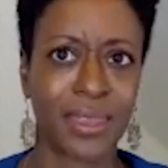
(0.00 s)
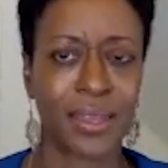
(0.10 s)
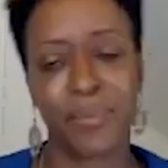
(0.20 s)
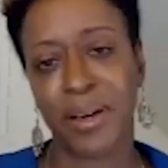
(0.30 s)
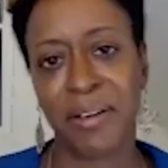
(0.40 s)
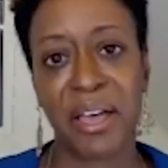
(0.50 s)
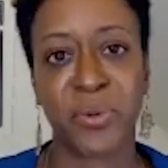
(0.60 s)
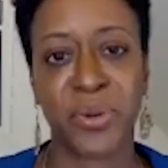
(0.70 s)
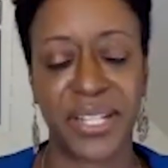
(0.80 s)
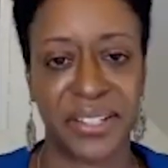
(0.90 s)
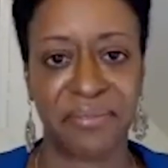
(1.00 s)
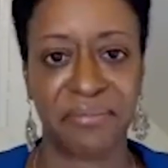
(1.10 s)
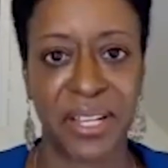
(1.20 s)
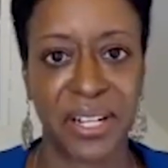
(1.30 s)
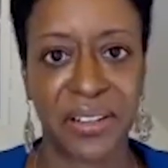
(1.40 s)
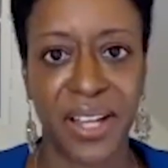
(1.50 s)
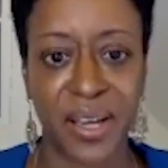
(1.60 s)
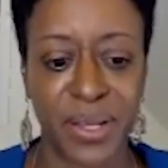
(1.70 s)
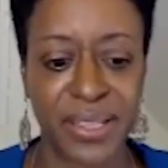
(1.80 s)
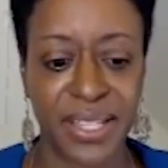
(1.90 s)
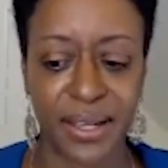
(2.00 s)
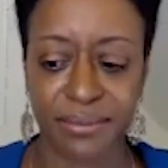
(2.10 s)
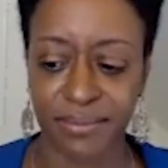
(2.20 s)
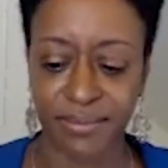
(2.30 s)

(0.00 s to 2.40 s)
equity in a climate that